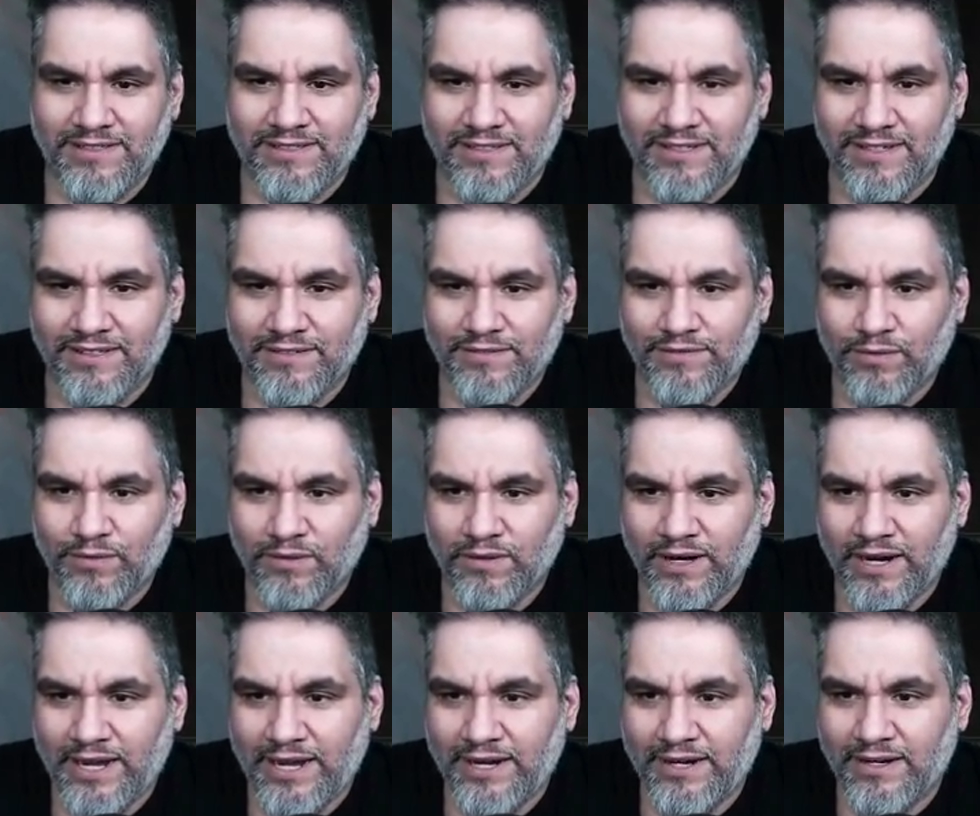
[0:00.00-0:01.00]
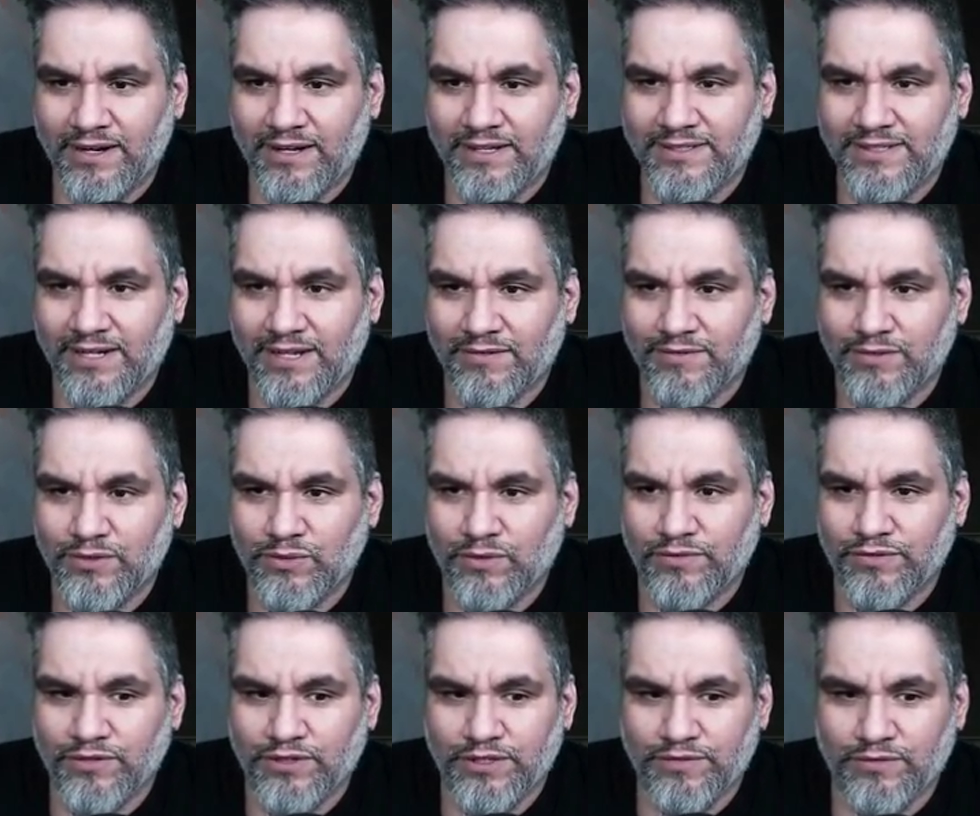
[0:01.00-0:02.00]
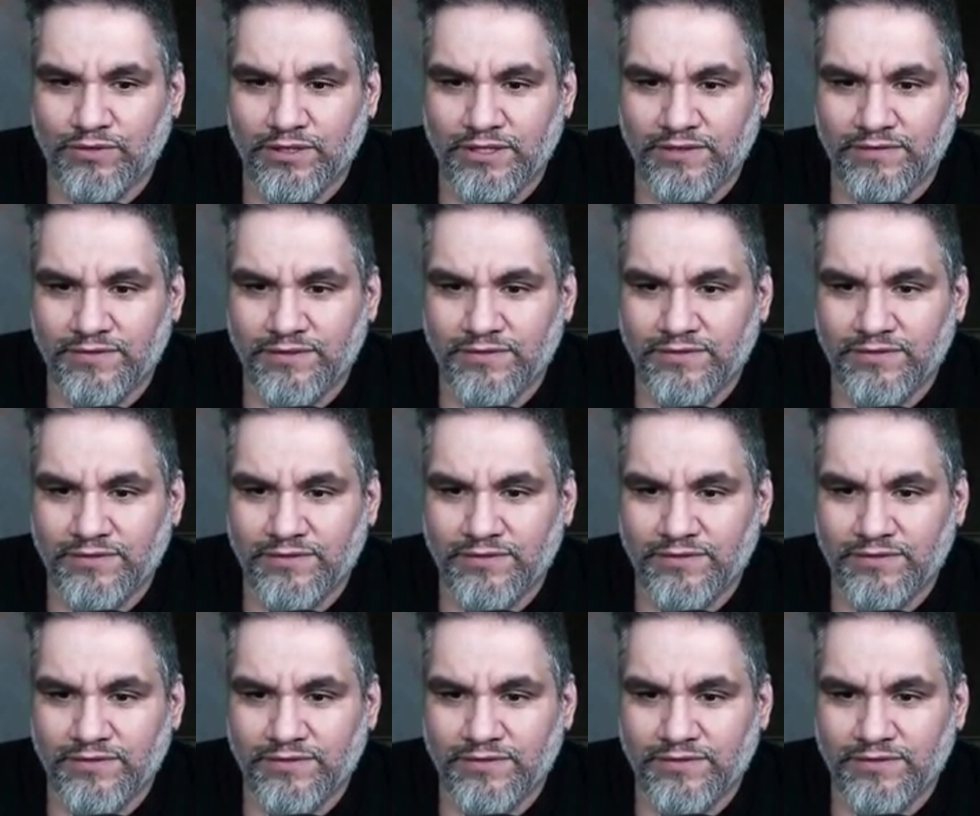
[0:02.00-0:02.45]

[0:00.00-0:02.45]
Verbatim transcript: that's the end. 4, 8, 9, 10, 11, 12, 13, 14,